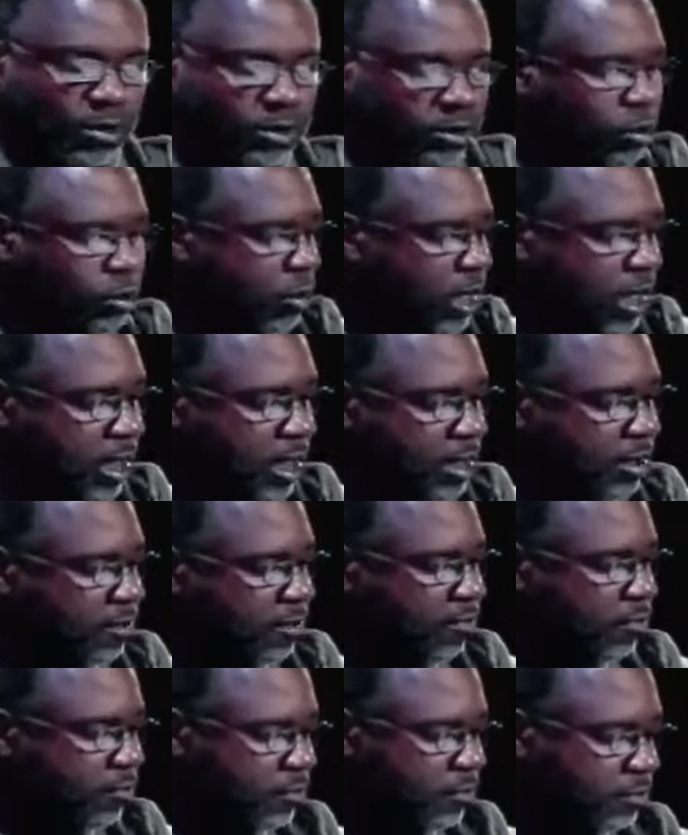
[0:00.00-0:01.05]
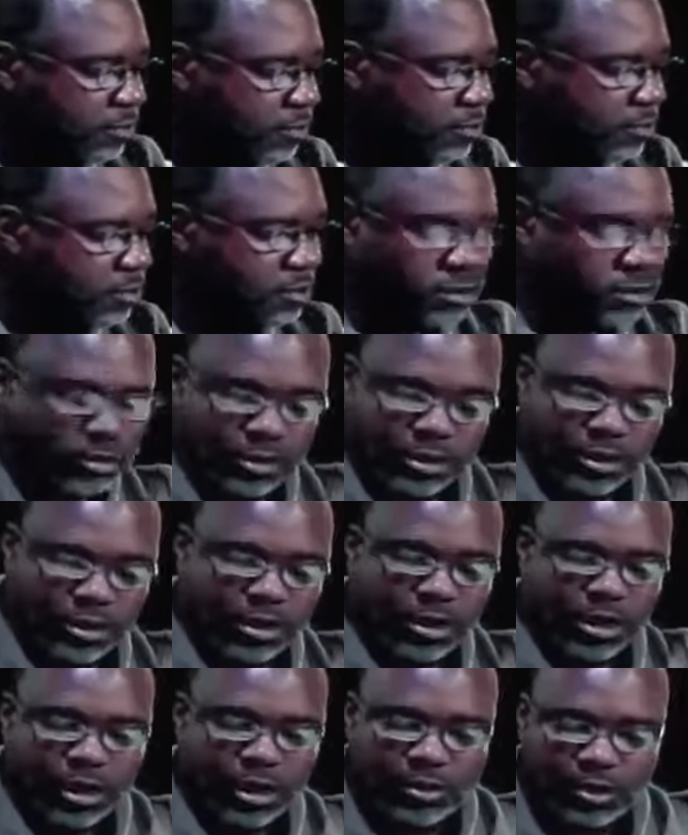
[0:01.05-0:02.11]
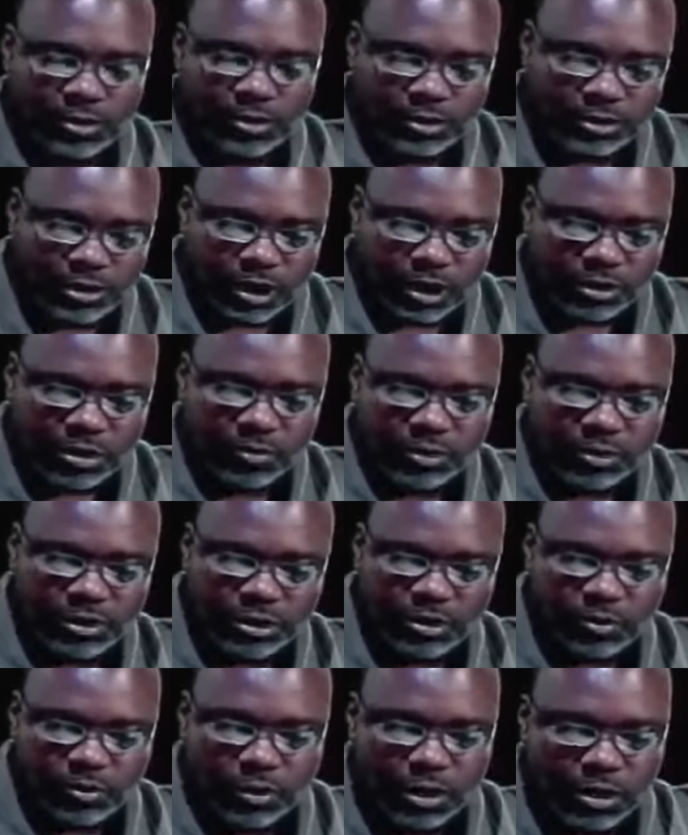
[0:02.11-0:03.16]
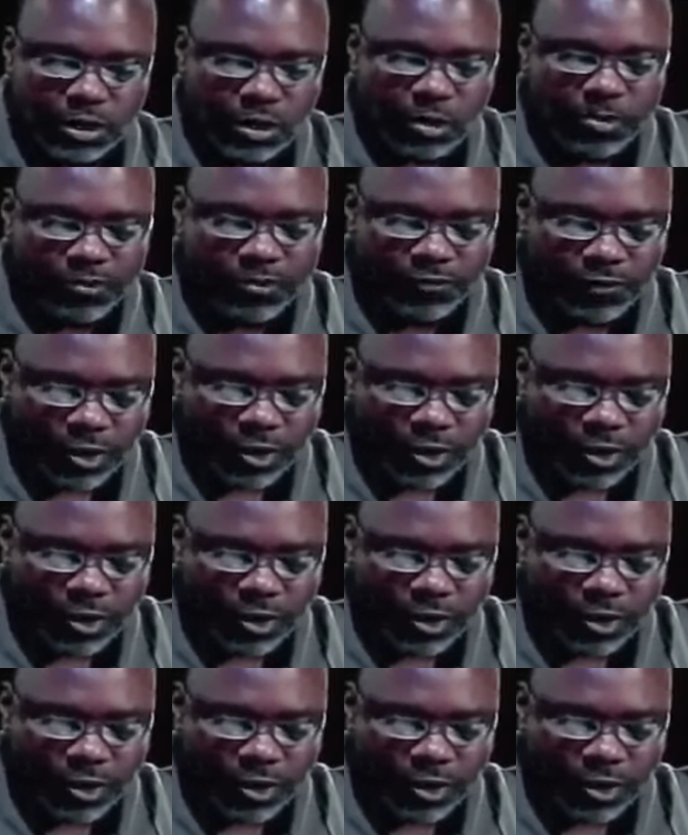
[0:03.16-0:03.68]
also have another stock that we deal with called